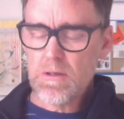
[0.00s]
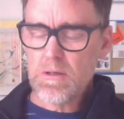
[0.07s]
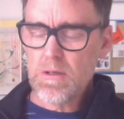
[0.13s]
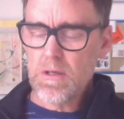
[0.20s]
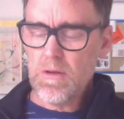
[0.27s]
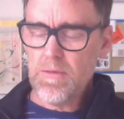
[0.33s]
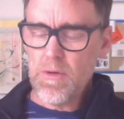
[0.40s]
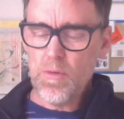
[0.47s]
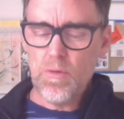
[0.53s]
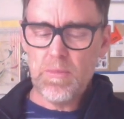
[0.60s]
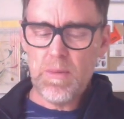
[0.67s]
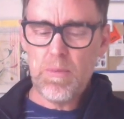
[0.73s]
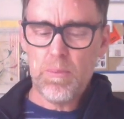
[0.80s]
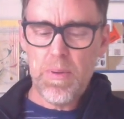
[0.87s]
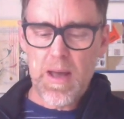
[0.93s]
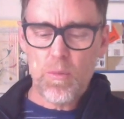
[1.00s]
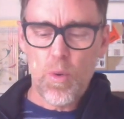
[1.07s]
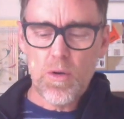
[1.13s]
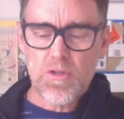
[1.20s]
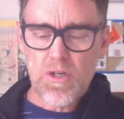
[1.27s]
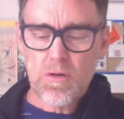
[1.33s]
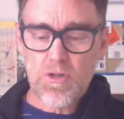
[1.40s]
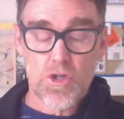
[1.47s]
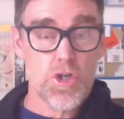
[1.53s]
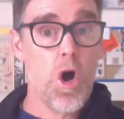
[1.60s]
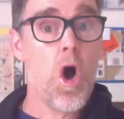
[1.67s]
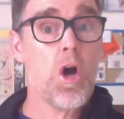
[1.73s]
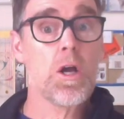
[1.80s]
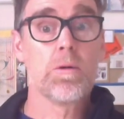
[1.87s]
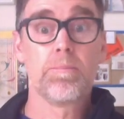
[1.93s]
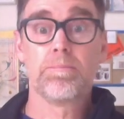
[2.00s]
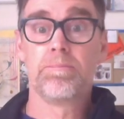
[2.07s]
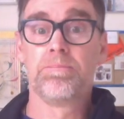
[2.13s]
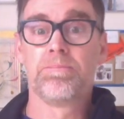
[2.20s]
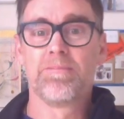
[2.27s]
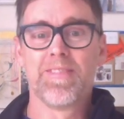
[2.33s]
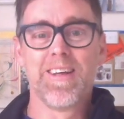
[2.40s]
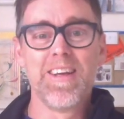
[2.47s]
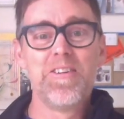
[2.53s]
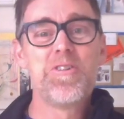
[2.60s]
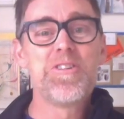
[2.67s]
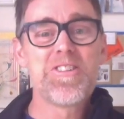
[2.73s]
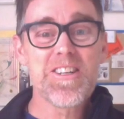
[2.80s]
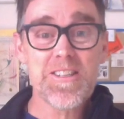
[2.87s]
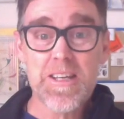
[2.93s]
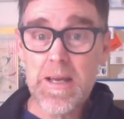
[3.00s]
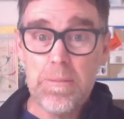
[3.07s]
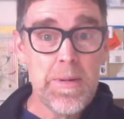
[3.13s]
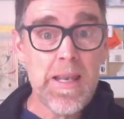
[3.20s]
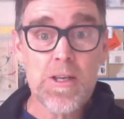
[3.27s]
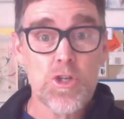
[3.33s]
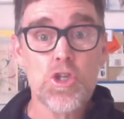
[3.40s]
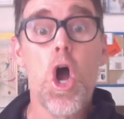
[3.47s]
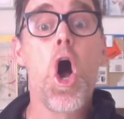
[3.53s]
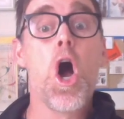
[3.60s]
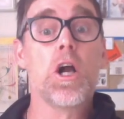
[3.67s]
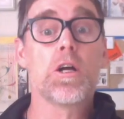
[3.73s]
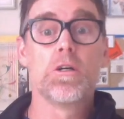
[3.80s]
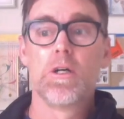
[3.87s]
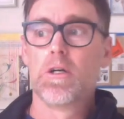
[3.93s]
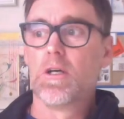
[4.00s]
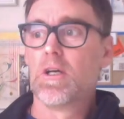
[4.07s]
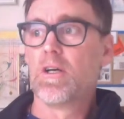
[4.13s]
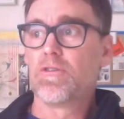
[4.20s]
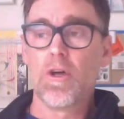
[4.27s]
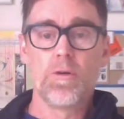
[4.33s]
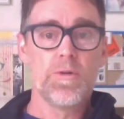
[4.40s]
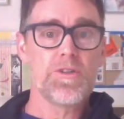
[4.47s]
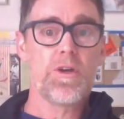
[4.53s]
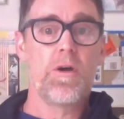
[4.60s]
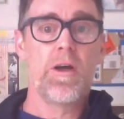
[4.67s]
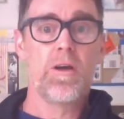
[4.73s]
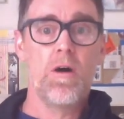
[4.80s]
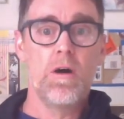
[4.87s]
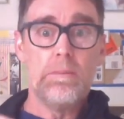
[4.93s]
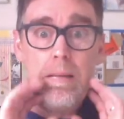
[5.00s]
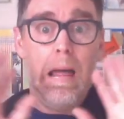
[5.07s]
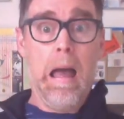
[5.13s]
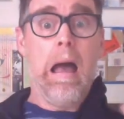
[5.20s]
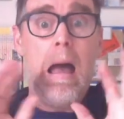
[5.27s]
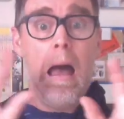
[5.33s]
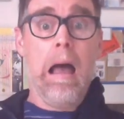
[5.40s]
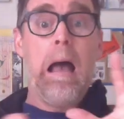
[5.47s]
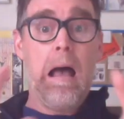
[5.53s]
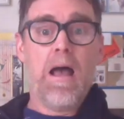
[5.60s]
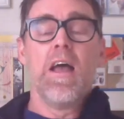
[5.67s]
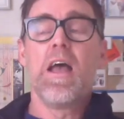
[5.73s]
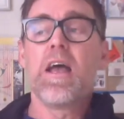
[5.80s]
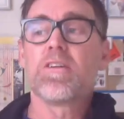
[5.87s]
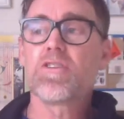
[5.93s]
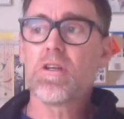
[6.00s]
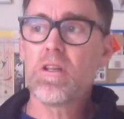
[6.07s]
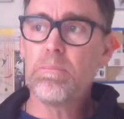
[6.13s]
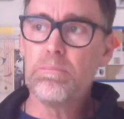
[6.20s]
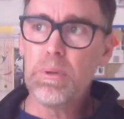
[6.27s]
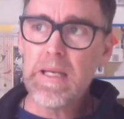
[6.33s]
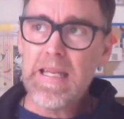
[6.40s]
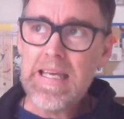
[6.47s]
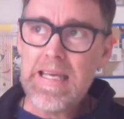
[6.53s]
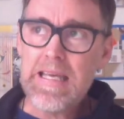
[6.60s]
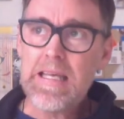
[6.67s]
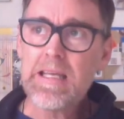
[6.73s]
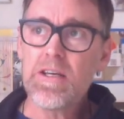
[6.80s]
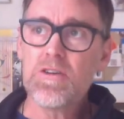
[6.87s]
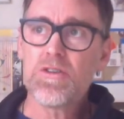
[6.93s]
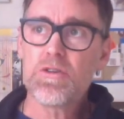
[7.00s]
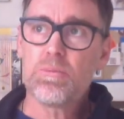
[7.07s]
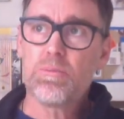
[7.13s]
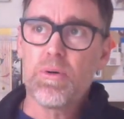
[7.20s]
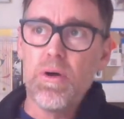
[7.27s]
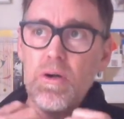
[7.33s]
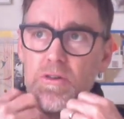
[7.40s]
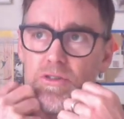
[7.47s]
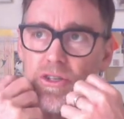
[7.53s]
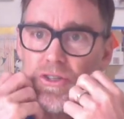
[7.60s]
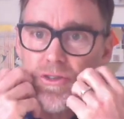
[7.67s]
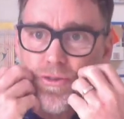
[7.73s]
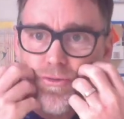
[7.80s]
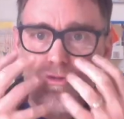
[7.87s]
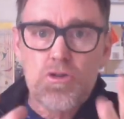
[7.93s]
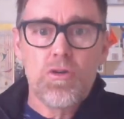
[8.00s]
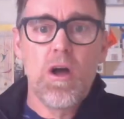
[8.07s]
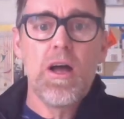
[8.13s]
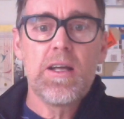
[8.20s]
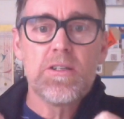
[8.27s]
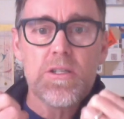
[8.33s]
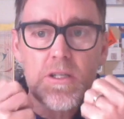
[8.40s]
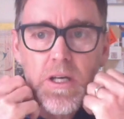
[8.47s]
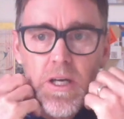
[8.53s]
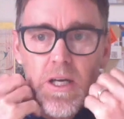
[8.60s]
if you remember back, what's got shock? It was just immediate shock. Don't know what's going on. And so the bleeding is a process of trying to